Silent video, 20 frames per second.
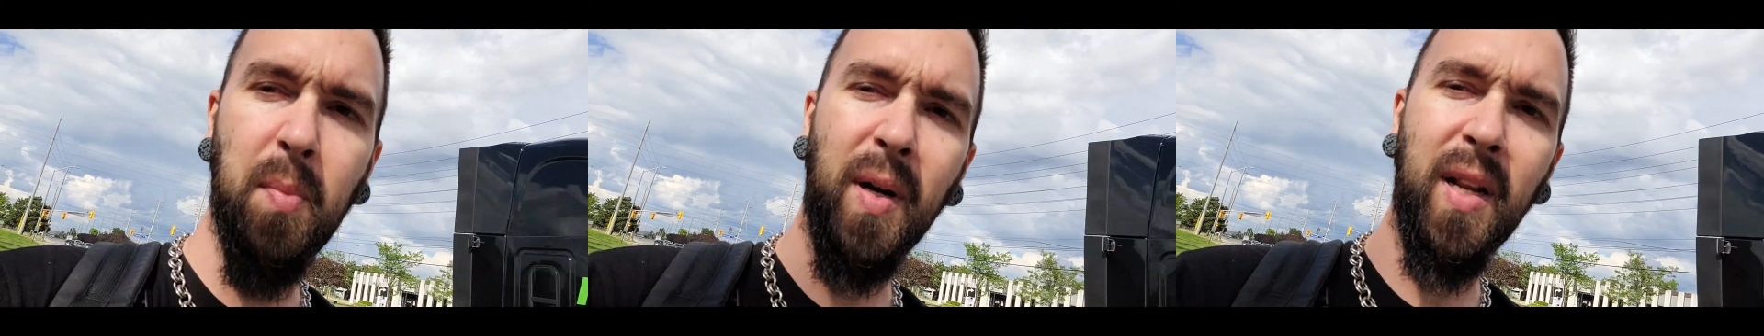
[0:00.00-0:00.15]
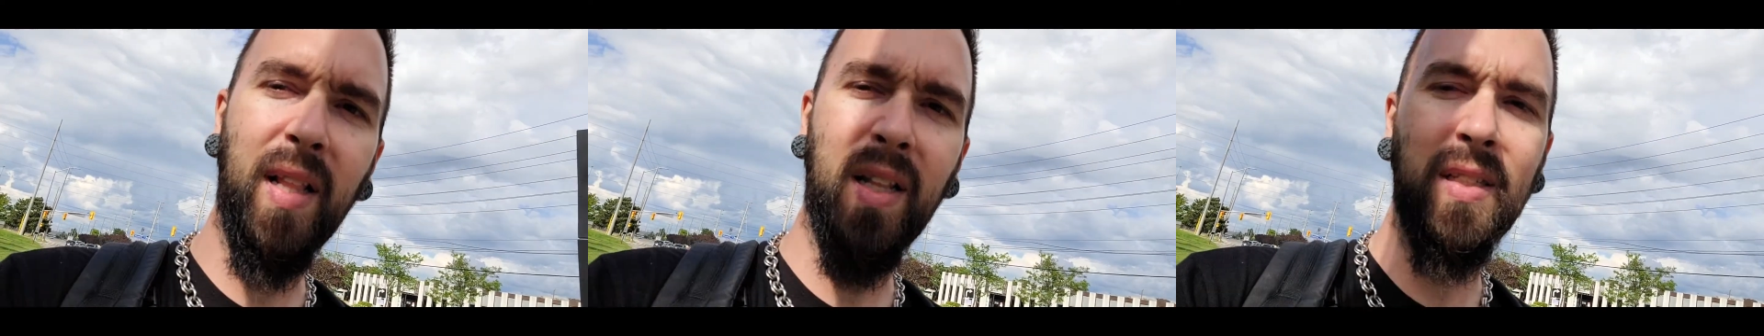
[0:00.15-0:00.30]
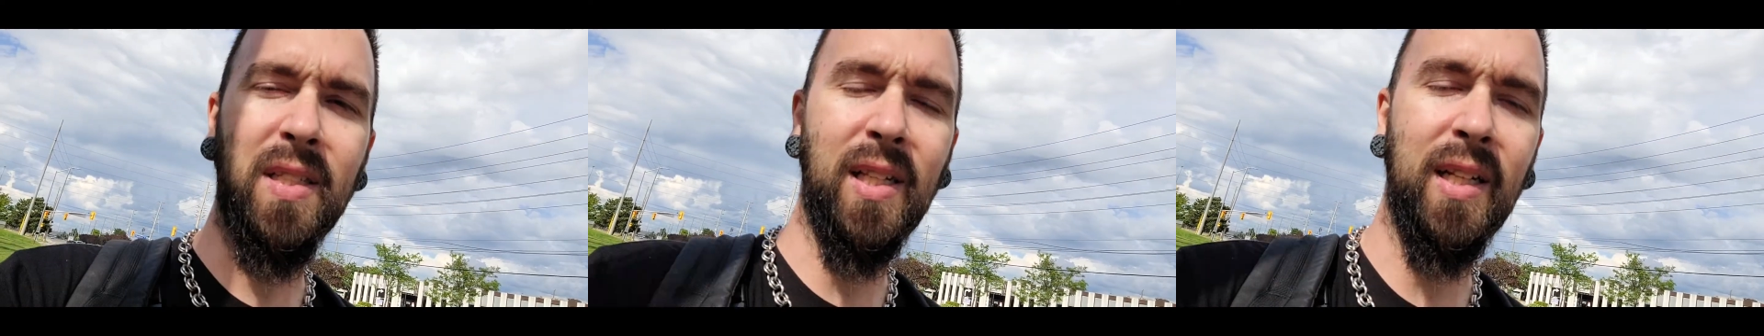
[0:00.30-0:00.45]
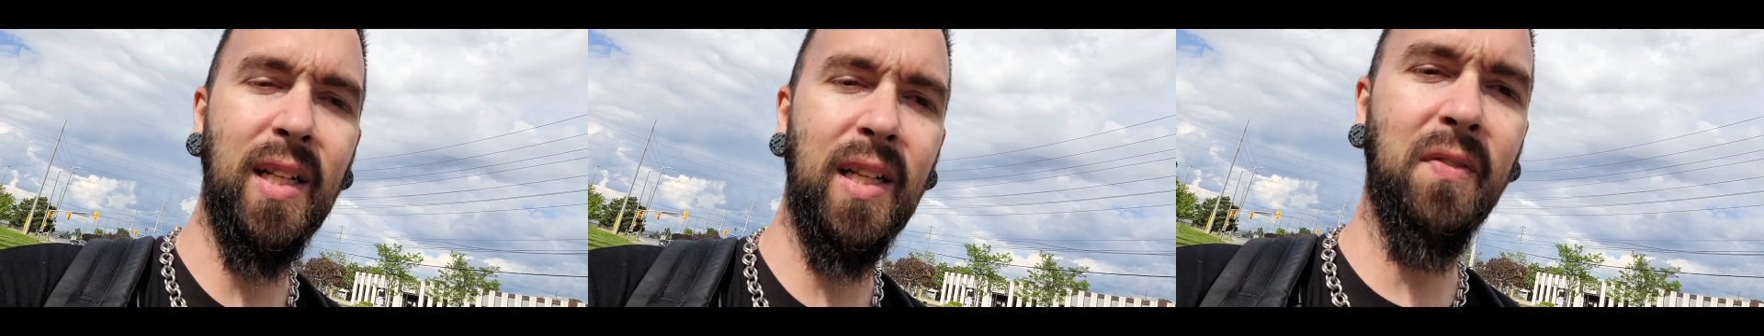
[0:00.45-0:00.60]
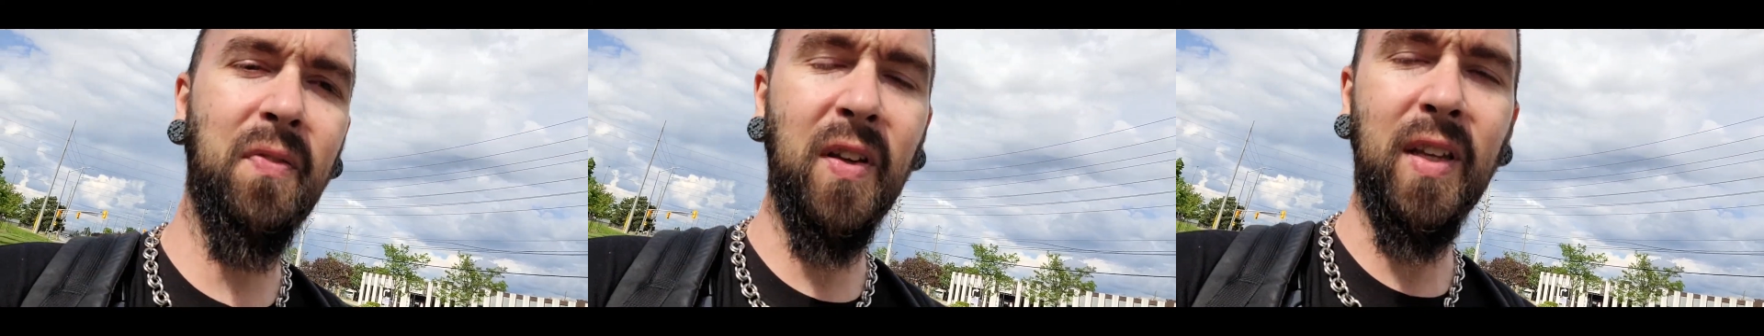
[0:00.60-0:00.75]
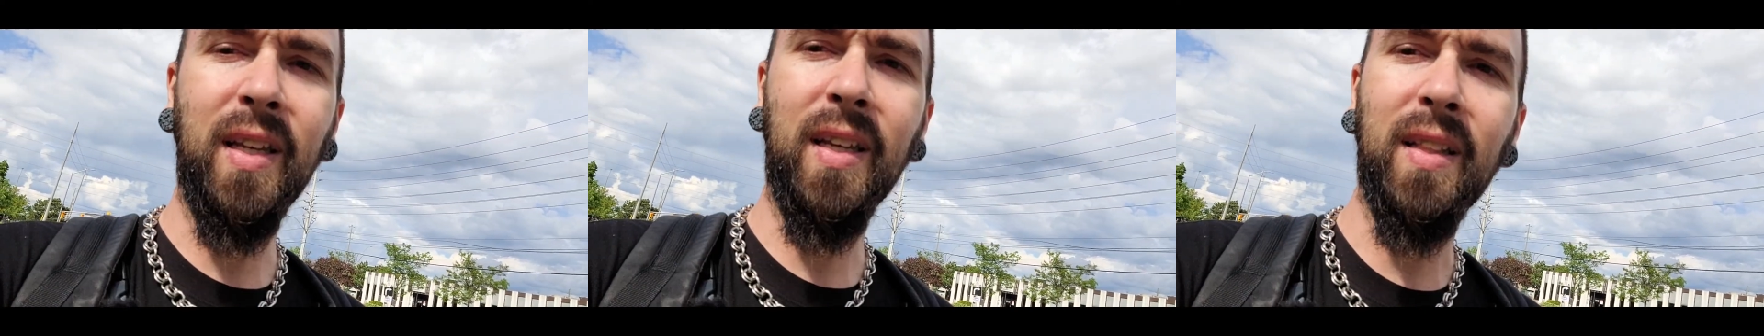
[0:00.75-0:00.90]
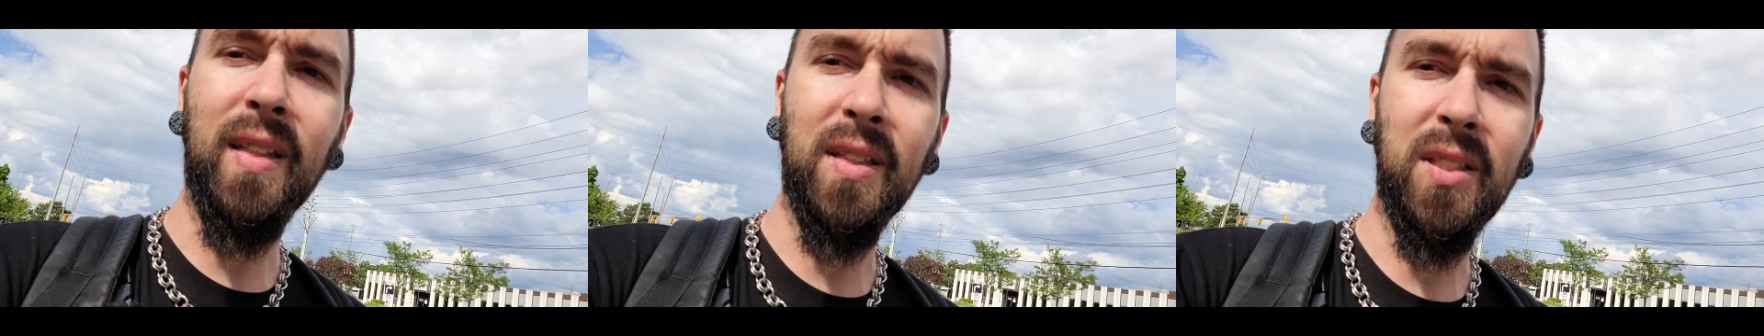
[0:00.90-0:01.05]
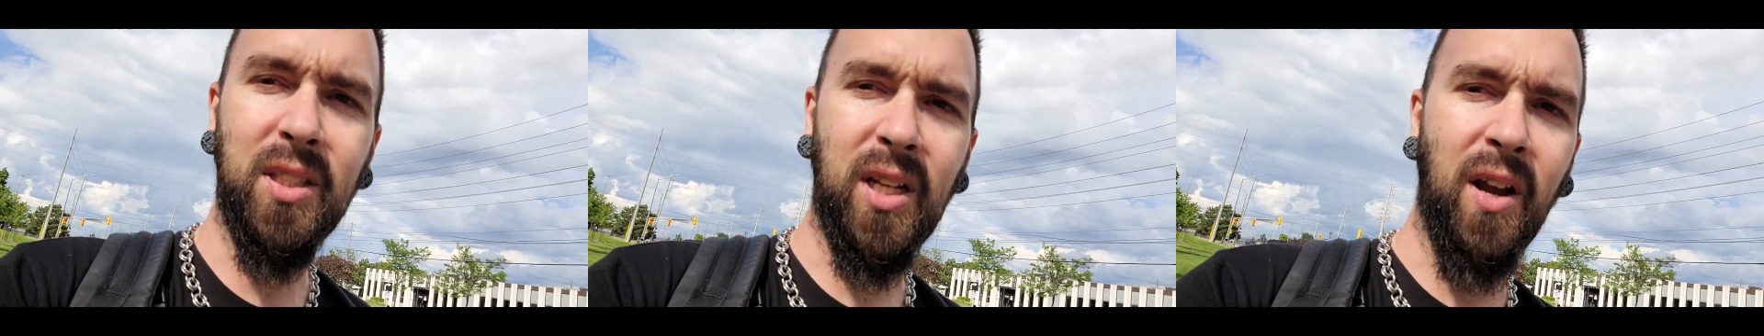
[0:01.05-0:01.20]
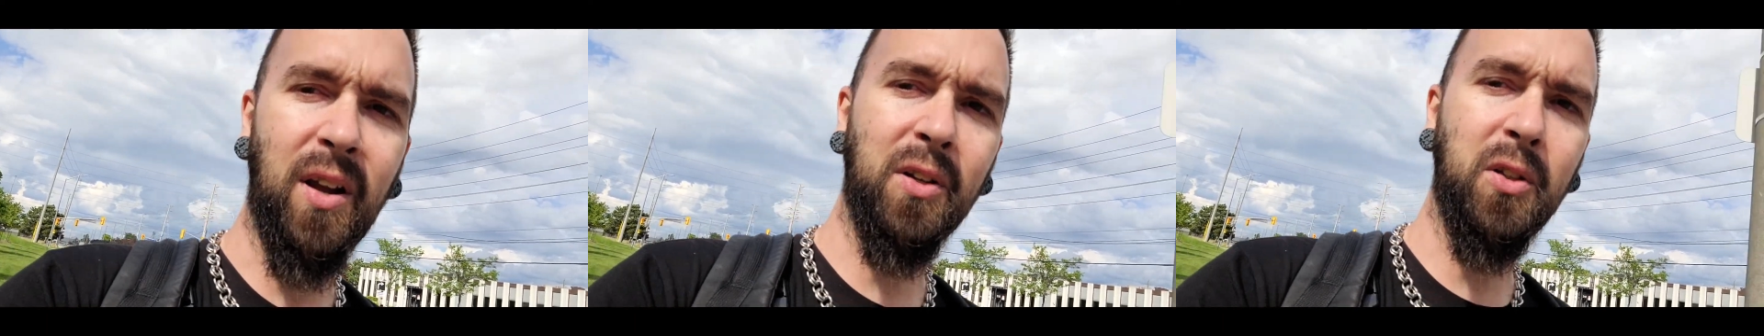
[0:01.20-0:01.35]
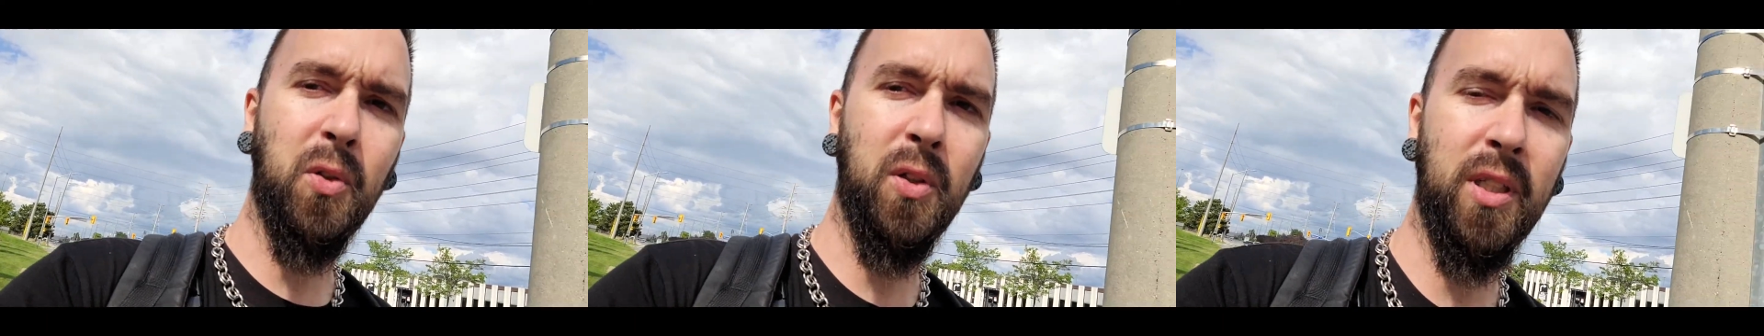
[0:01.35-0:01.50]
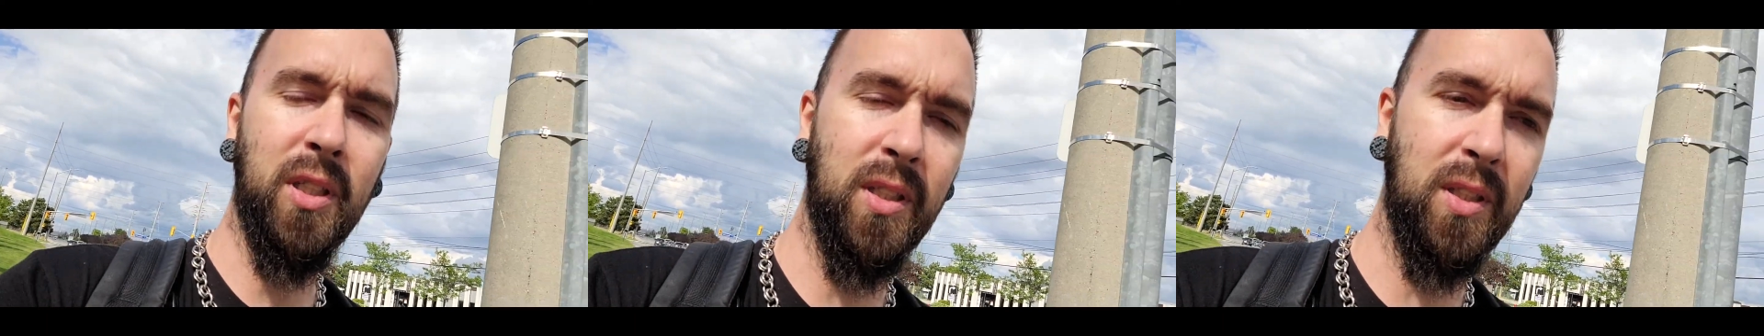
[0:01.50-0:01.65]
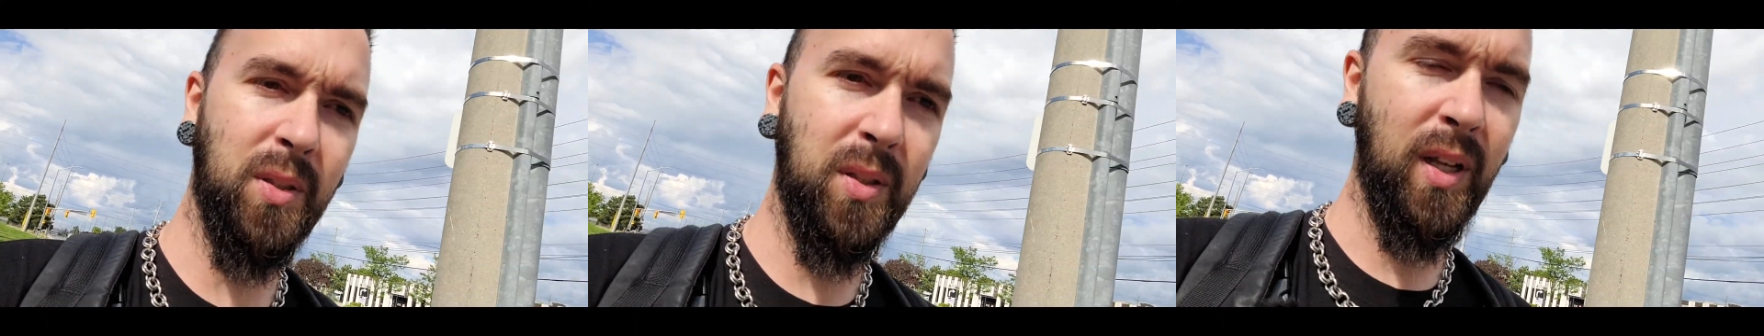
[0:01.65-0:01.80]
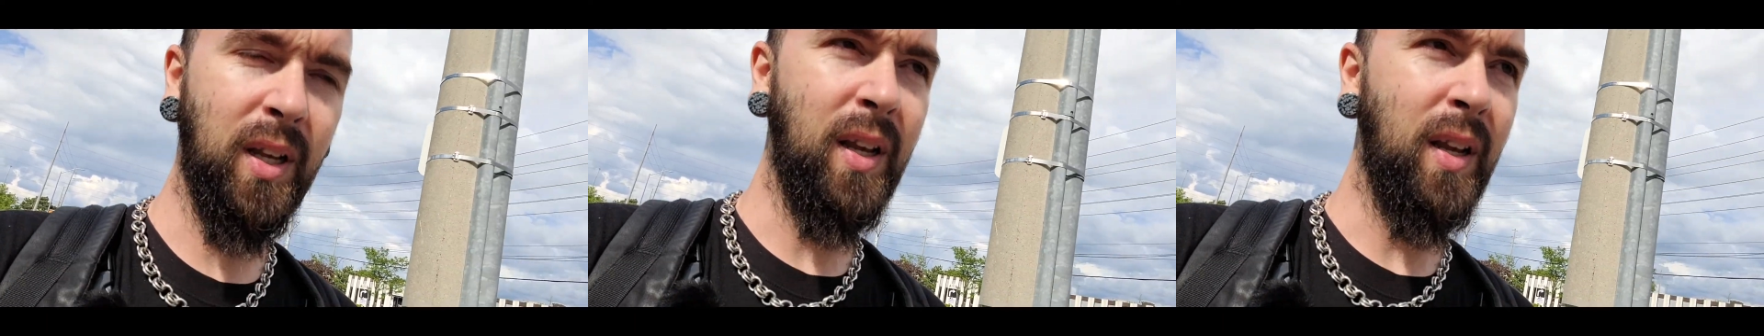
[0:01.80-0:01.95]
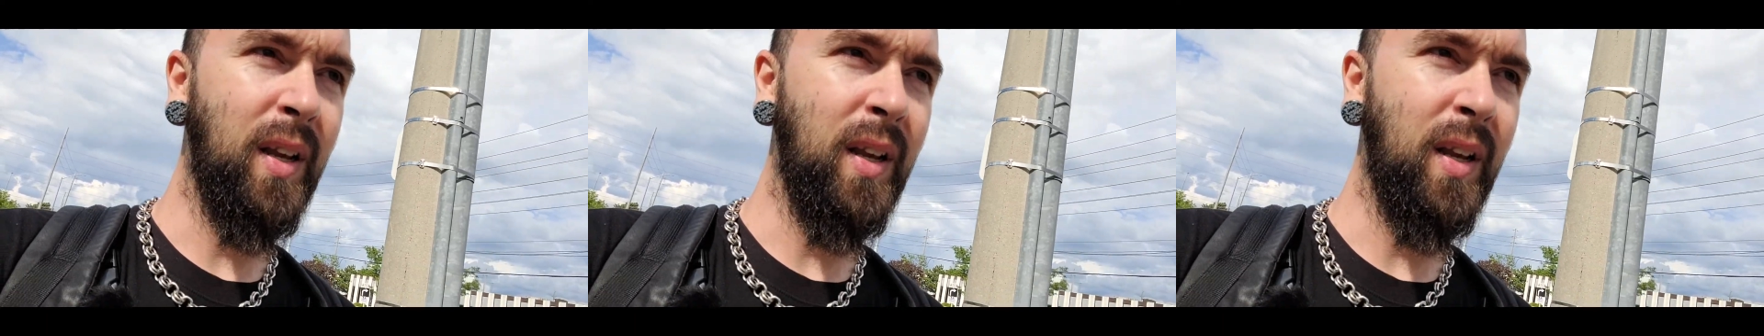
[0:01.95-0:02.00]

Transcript: that's living in this country's,